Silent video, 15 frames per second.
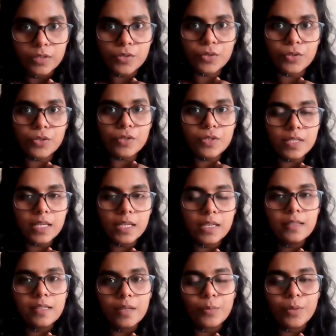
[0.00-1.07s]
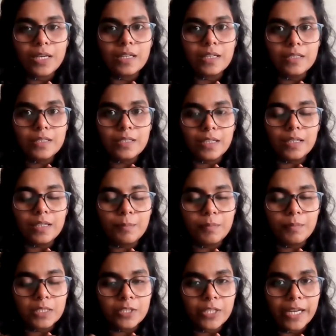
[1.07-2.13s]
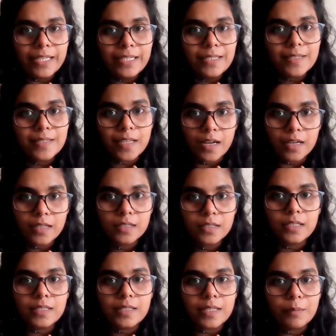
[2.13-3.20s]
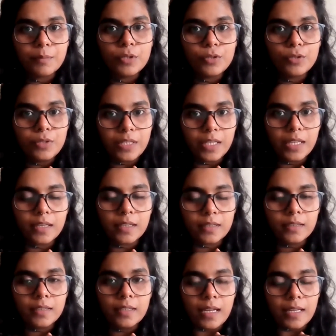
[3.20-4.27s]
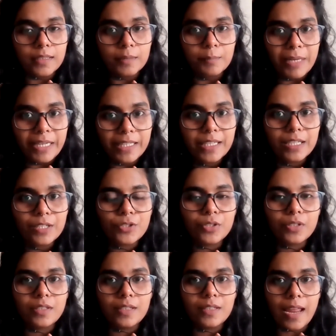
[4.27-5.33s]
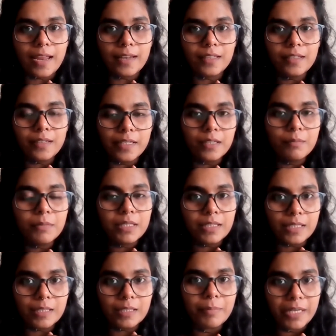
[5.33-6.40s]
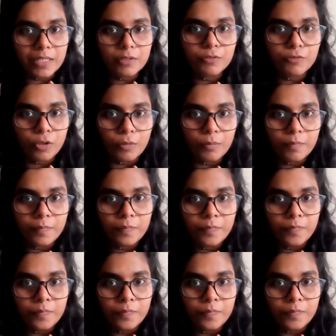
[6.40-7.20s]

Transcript: So you're saying that when a child is younger, is able to take the medication and the treatment in a better form.